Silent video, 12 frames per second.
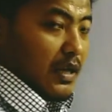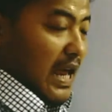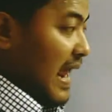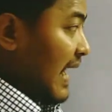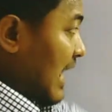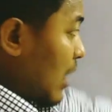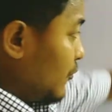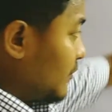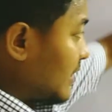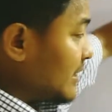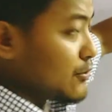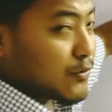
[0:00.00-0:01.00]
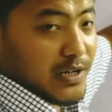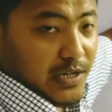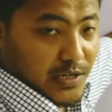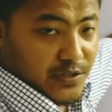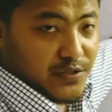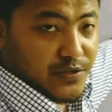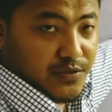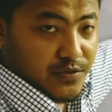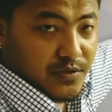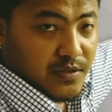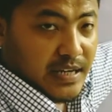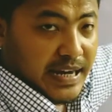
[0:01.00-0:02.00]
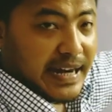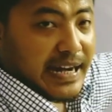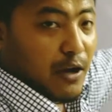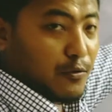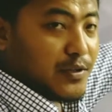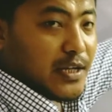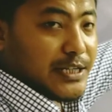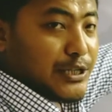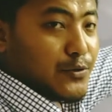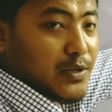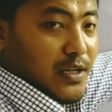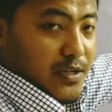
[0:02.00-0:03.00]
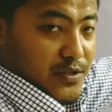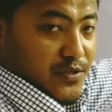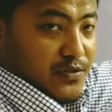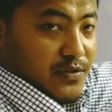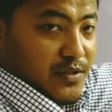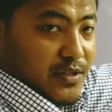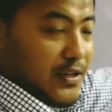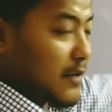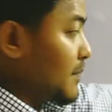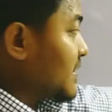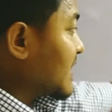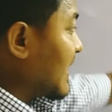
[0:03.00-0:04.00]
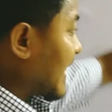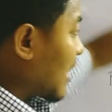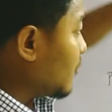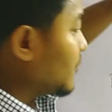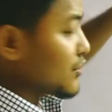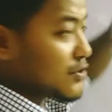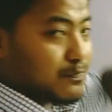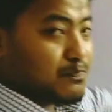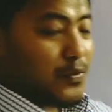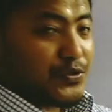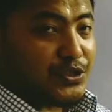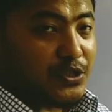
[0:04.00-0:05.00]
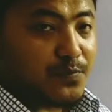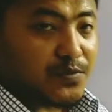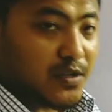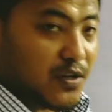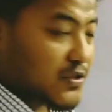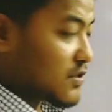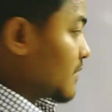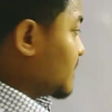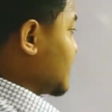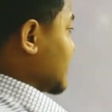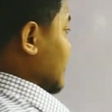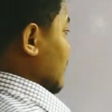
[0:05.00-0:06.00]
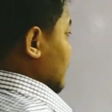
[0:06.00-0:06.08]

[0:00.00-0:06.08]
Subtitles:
Around the nucleus, that means around this positive charge, there will